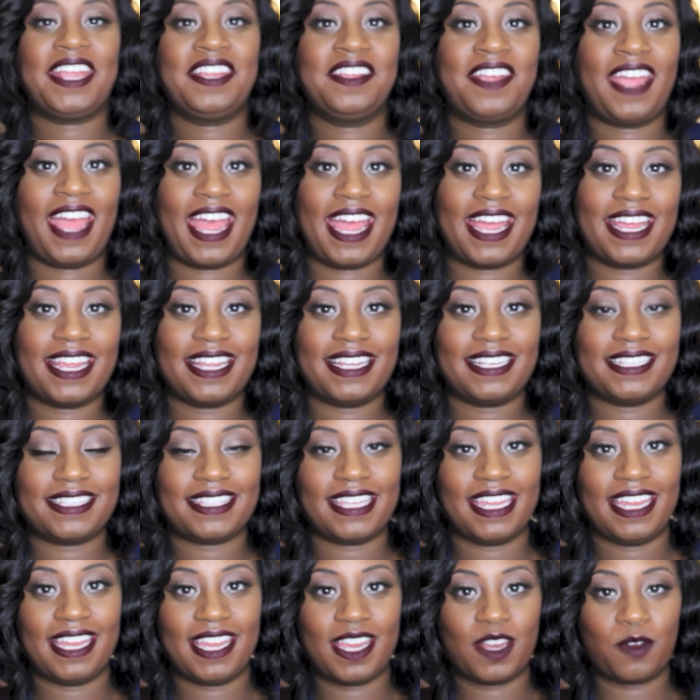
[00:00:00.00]
Hi guys,
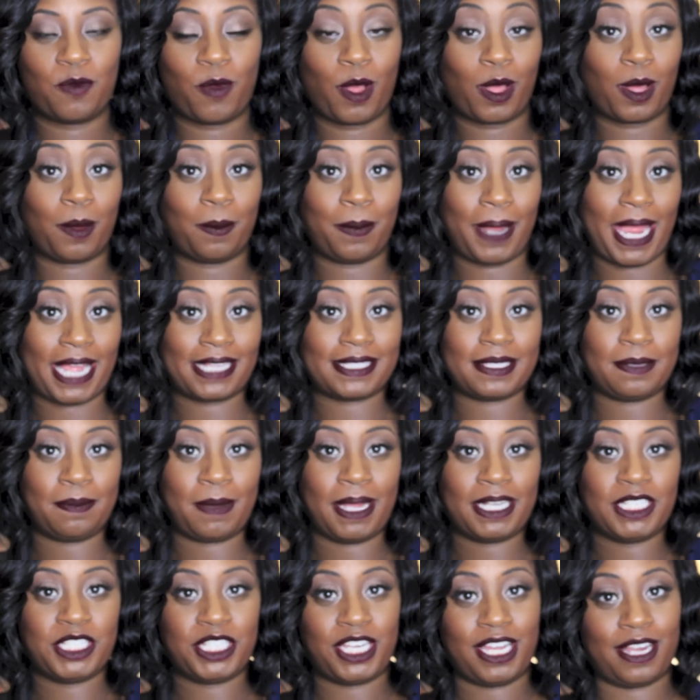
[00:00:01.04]
and welcome back to
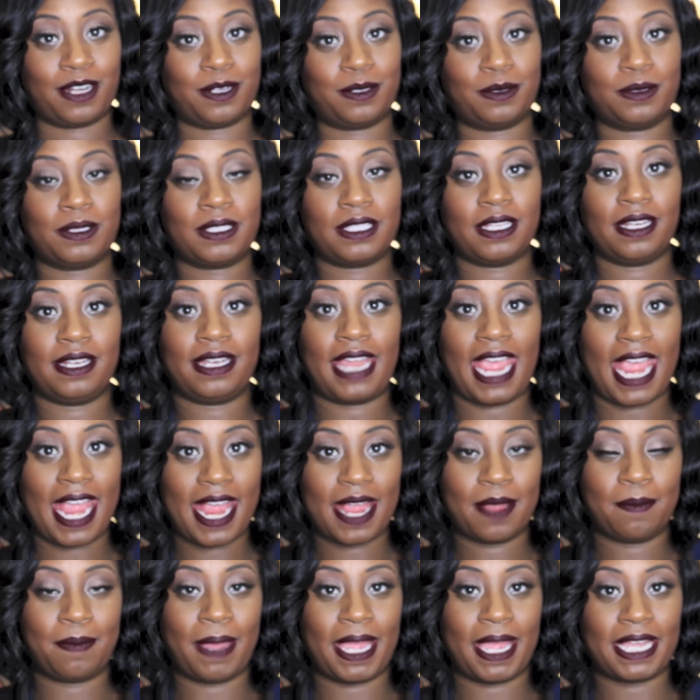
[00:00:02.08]
my channel.
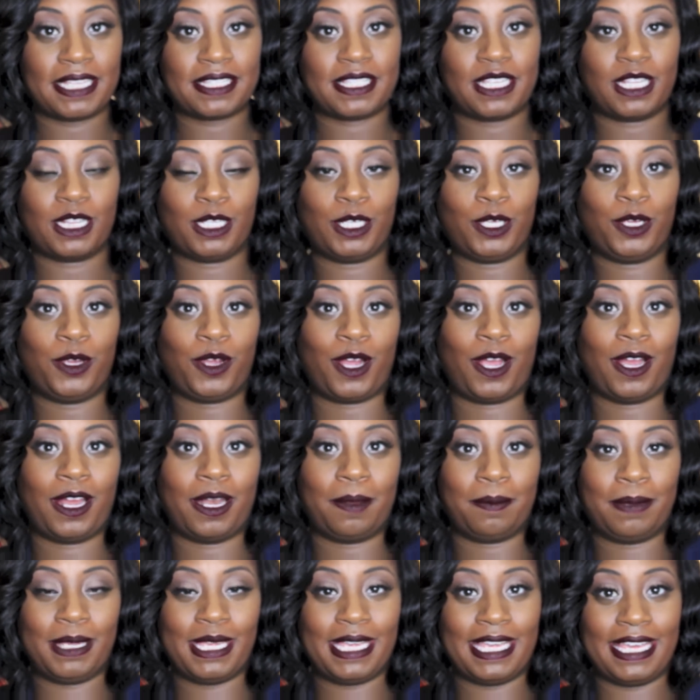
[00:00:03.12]
Today basically you're going
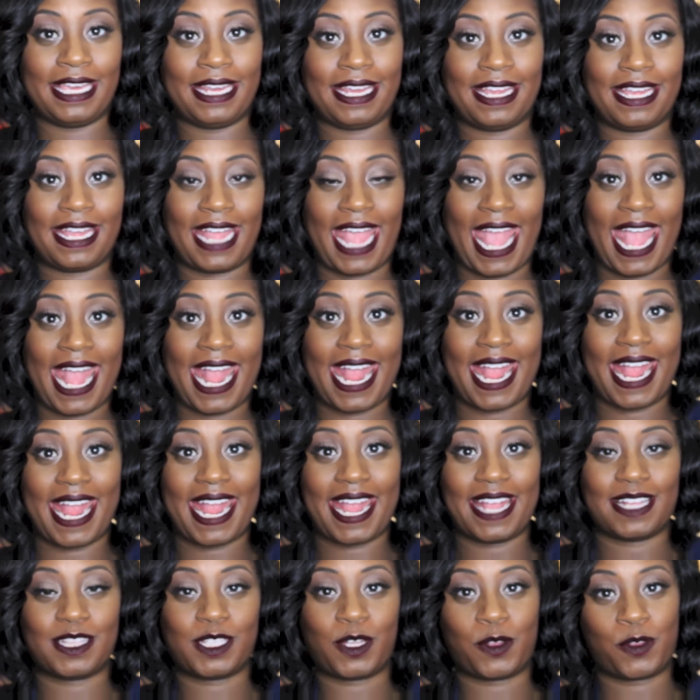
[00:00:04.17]
to be getting
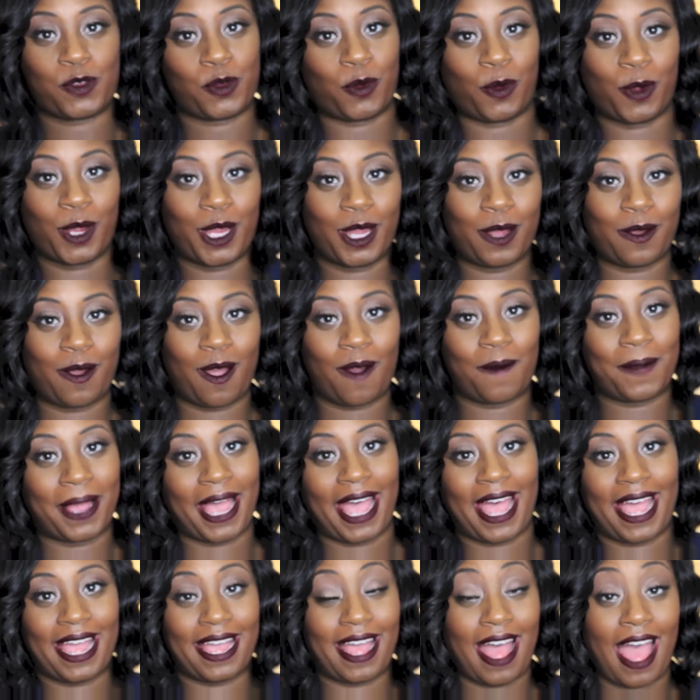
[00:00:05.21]
a tutorial on
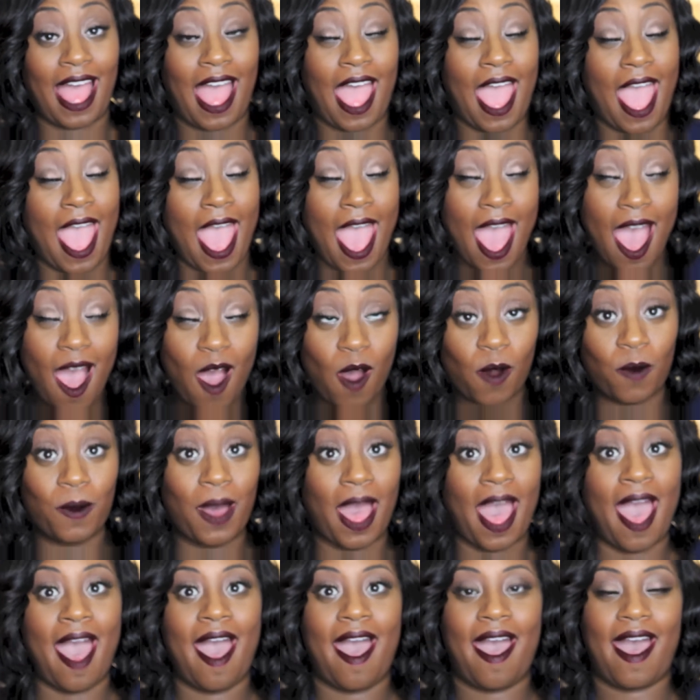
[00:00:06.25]
how
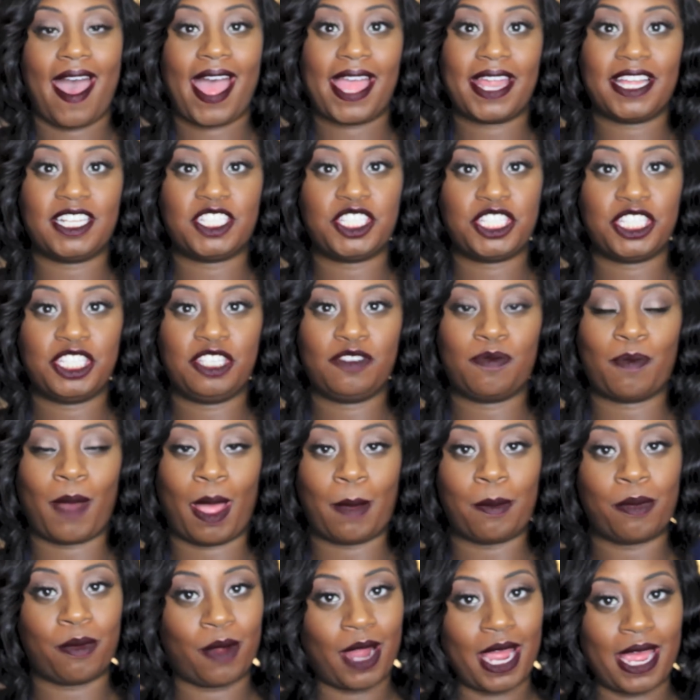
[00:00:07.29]
I achieve
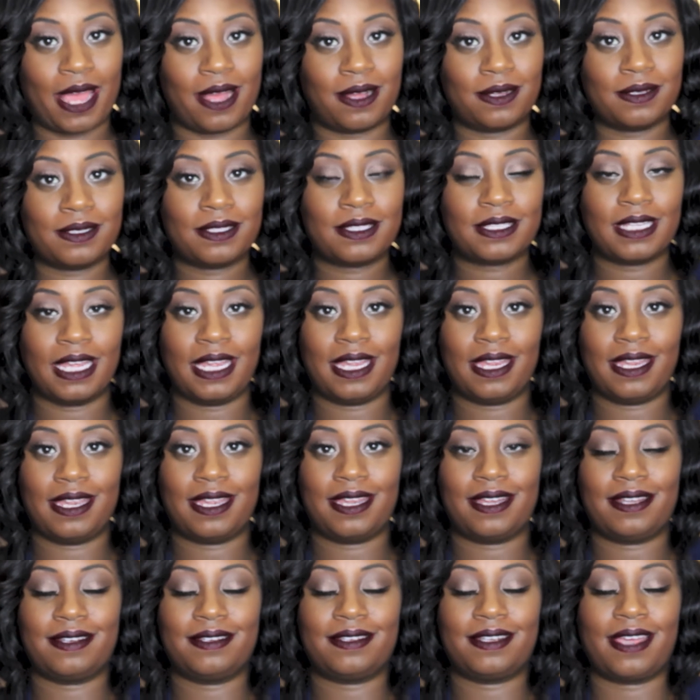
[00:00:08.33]
my brows,
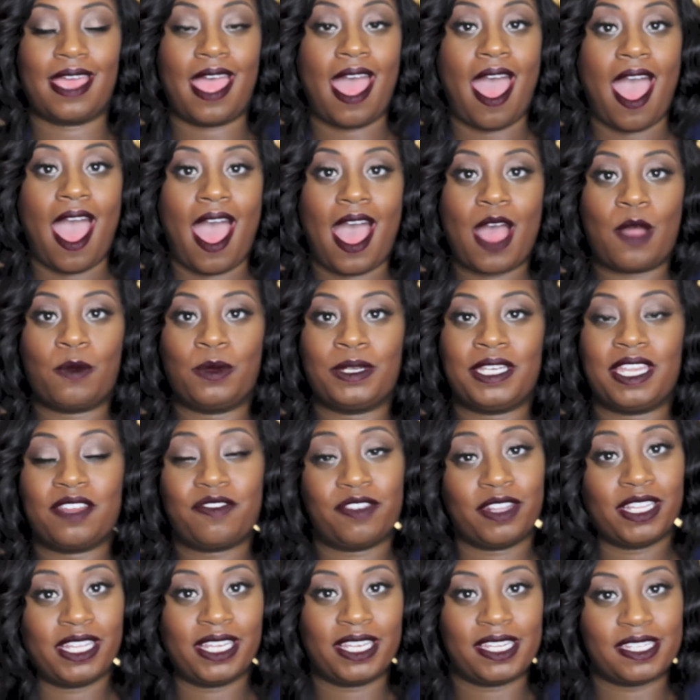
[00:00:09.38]
and I will
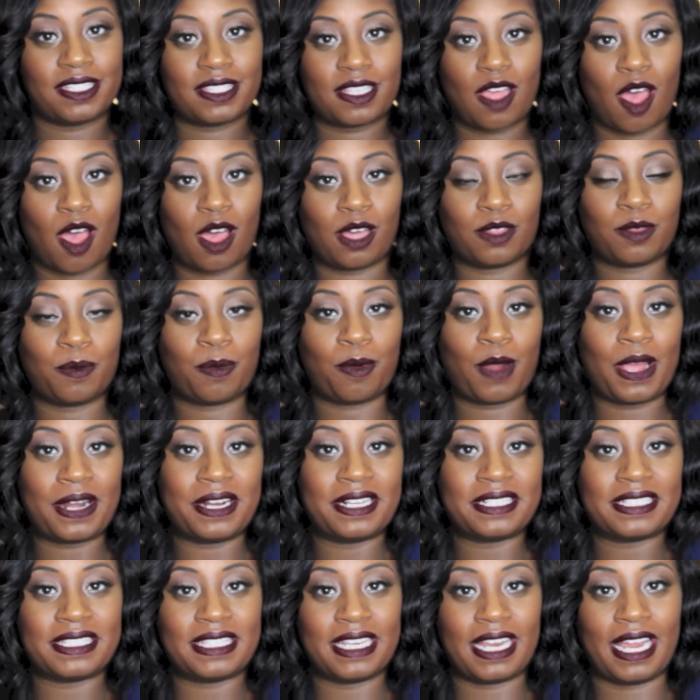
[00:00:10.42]
definitely list all the
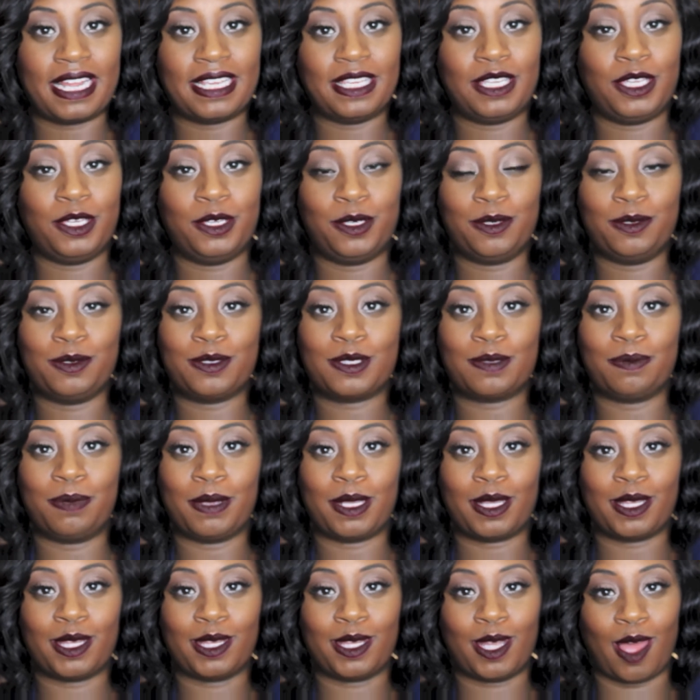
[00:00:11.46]
products that I use
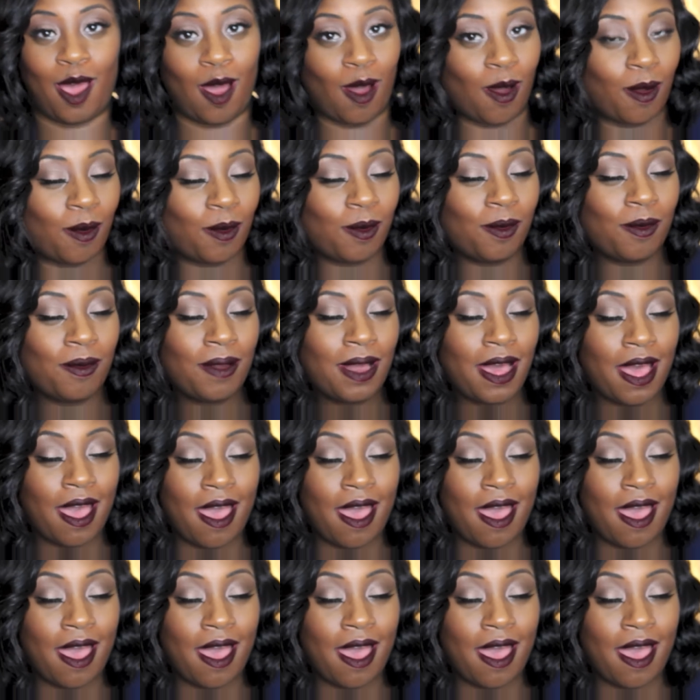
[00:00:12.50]
below.